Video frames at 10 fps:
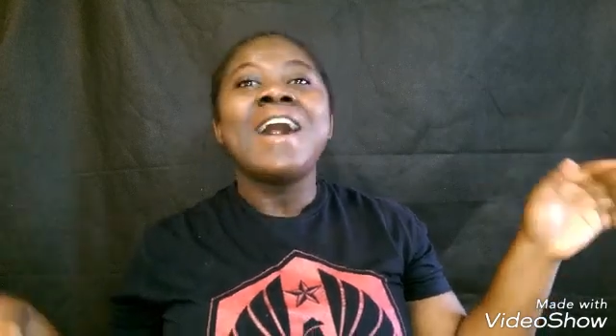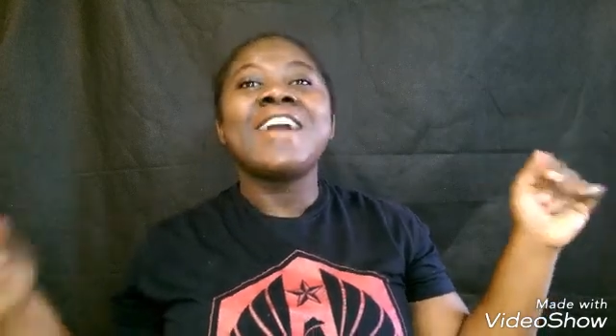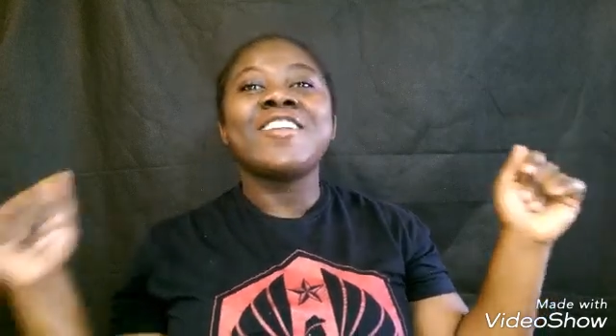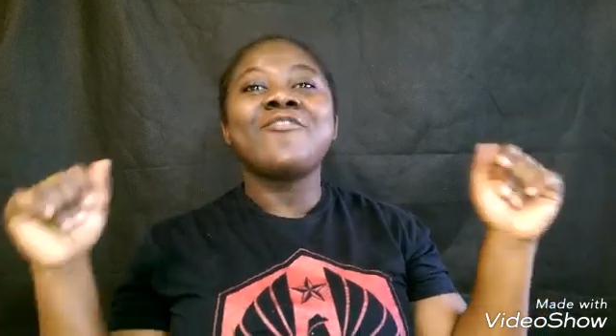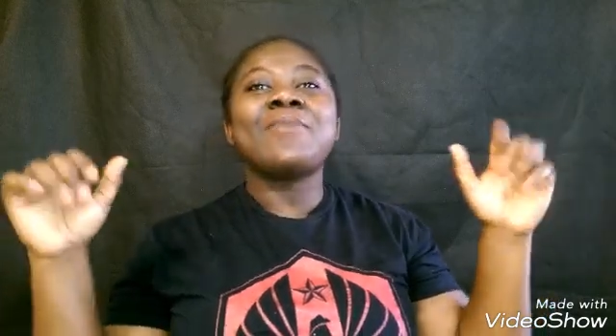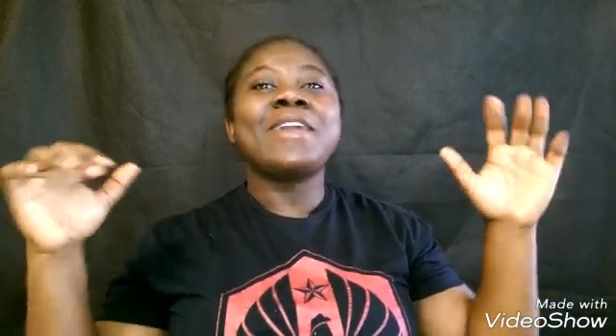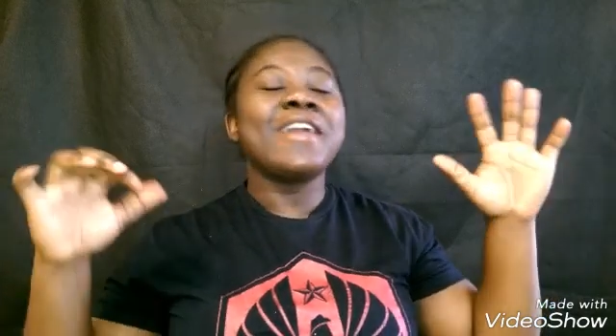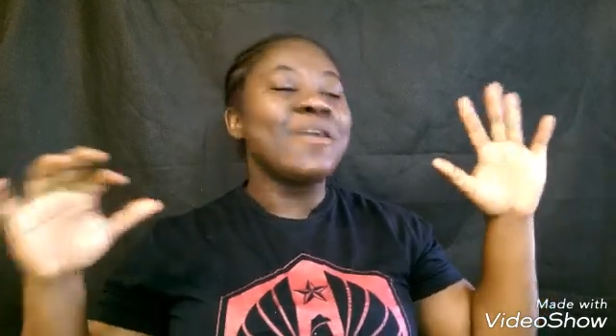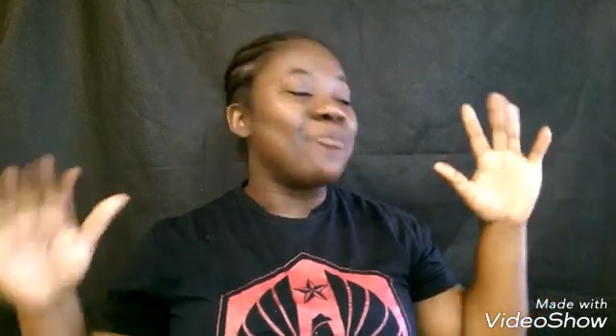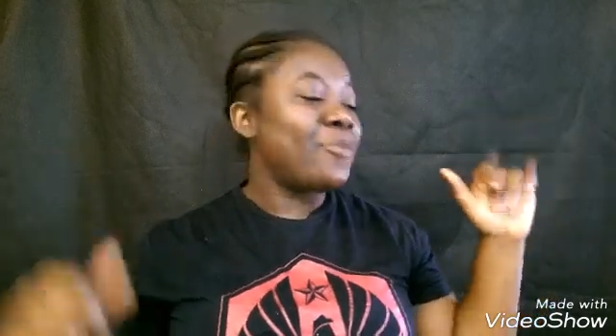I gave my
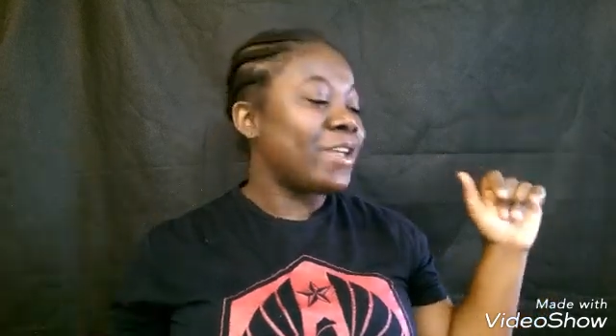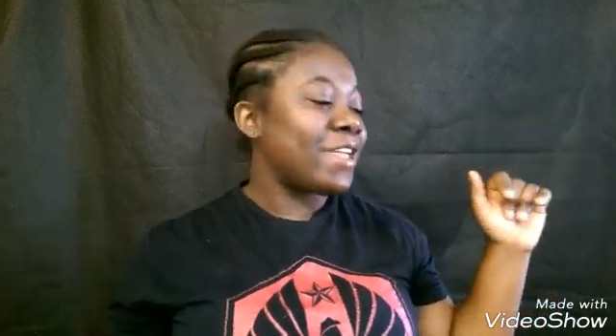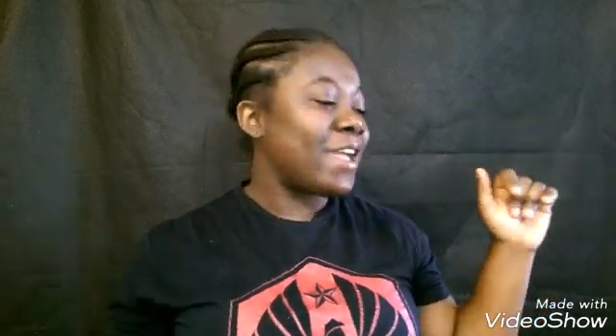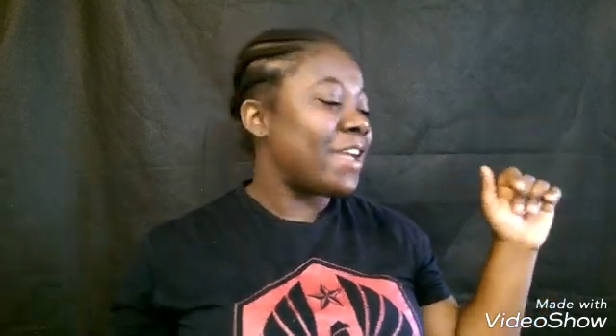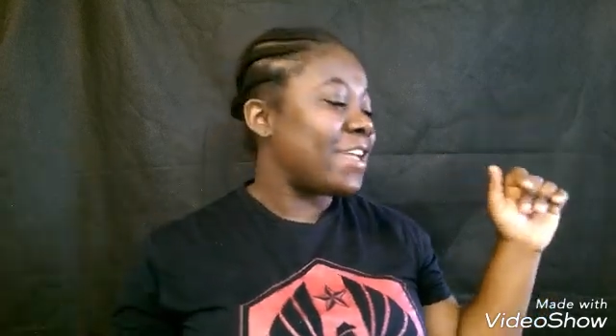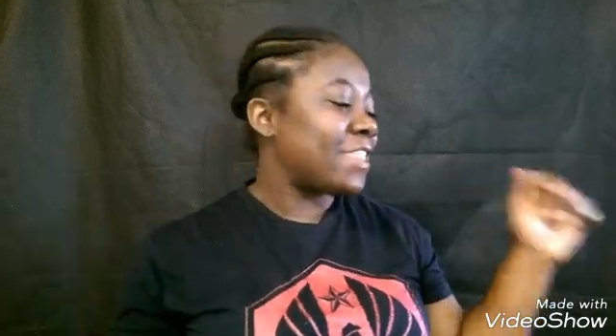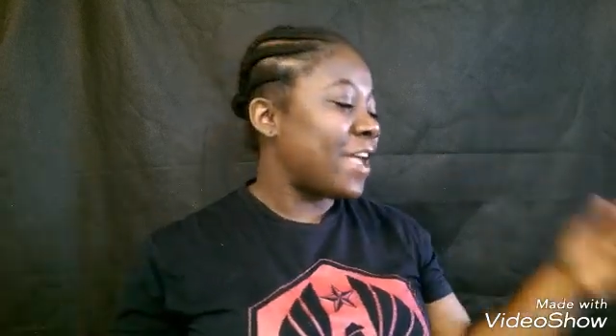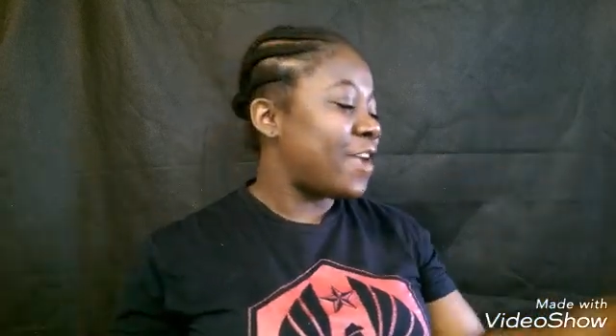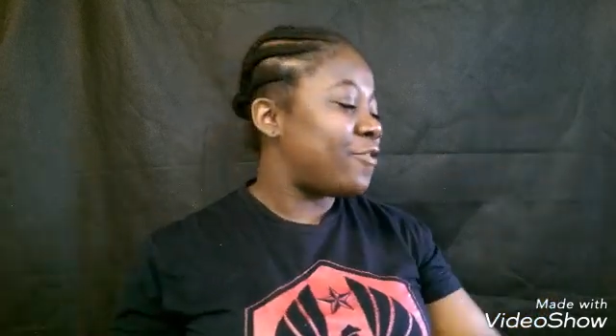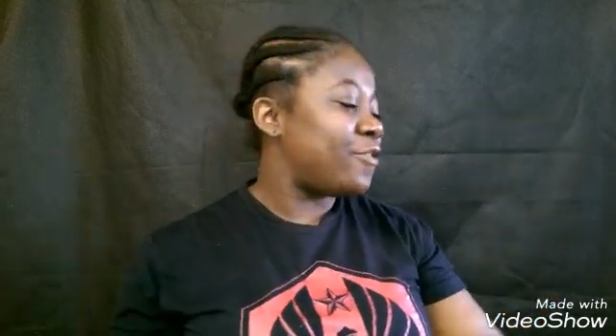hair a break and
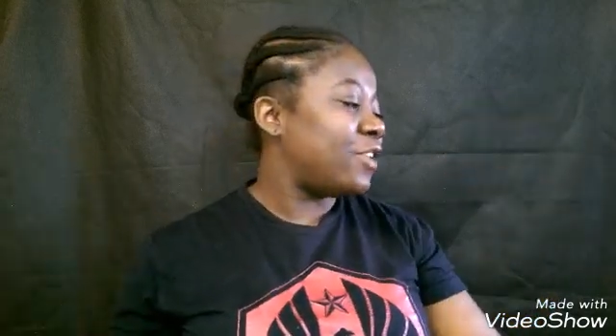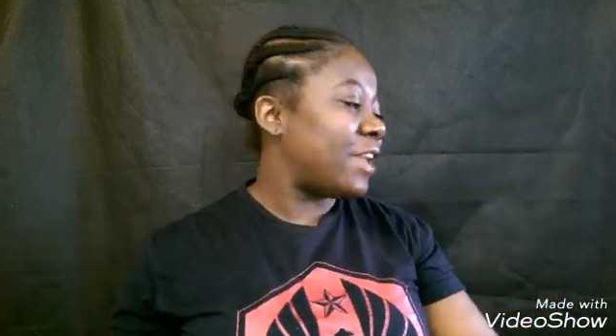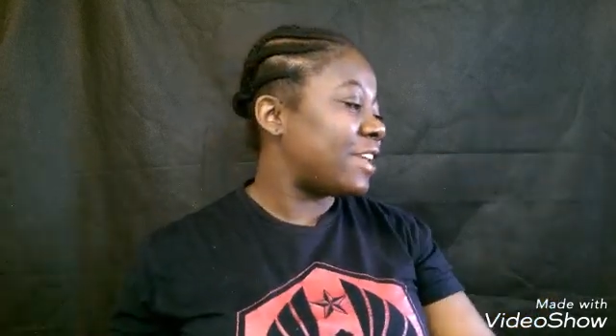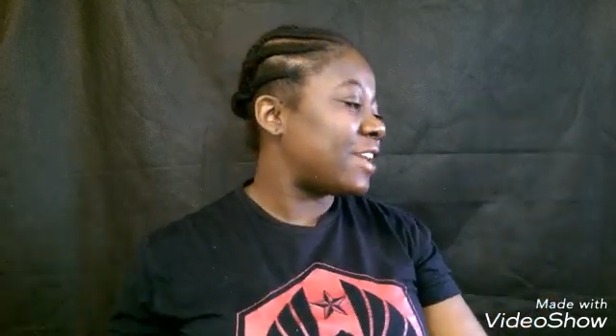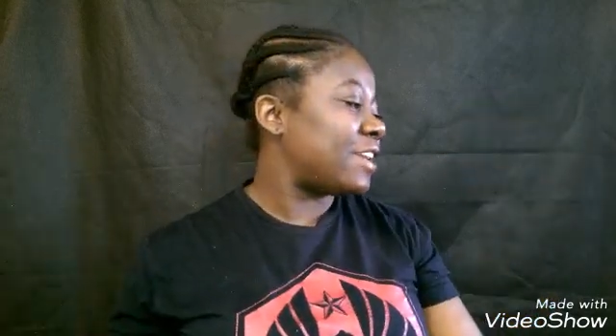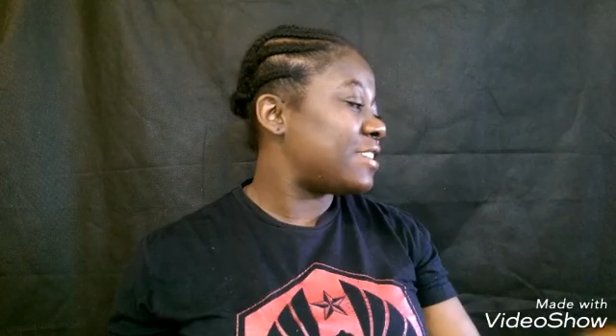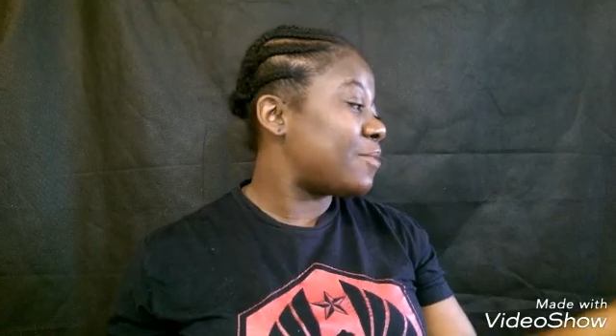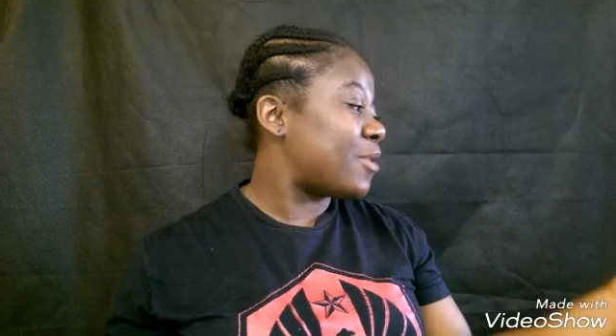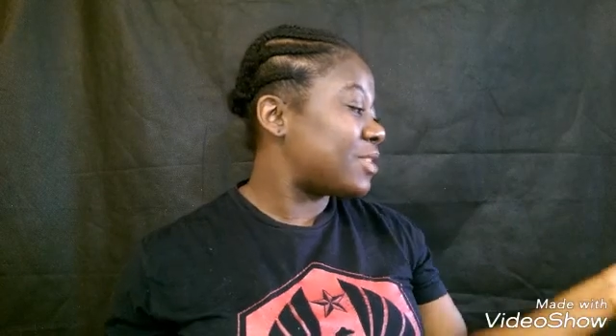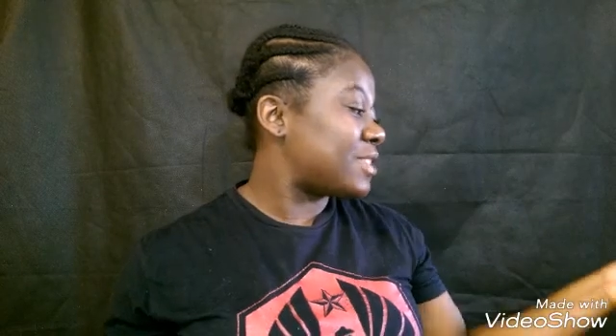I feel like it's
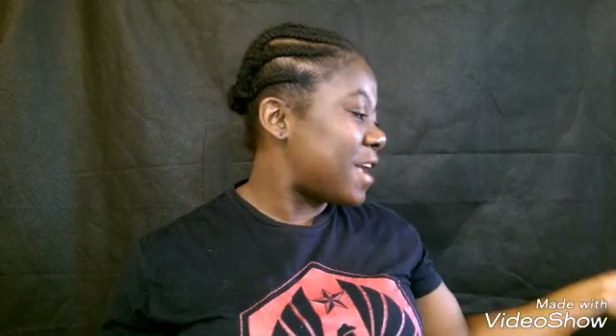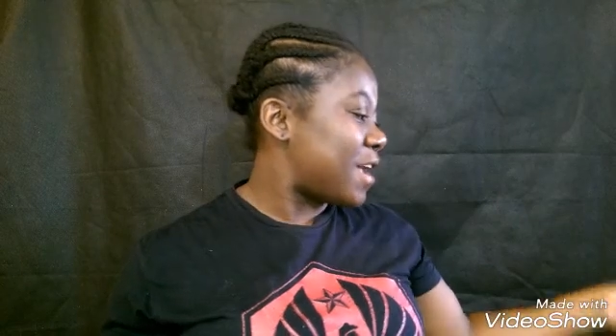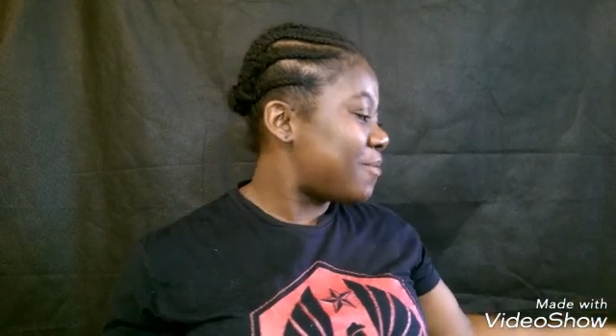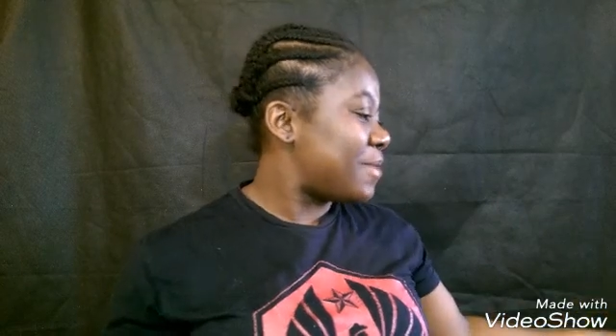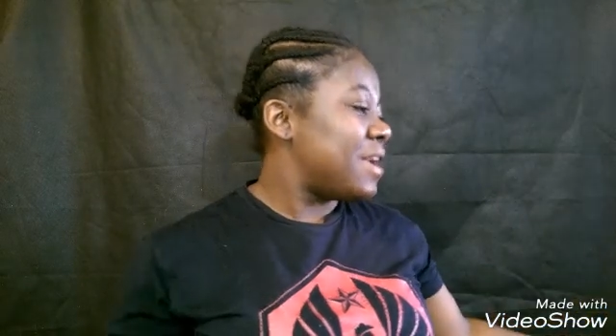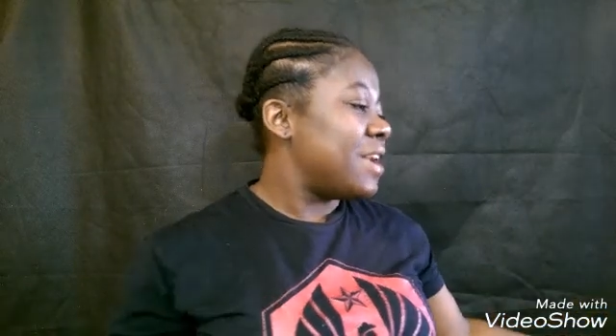about time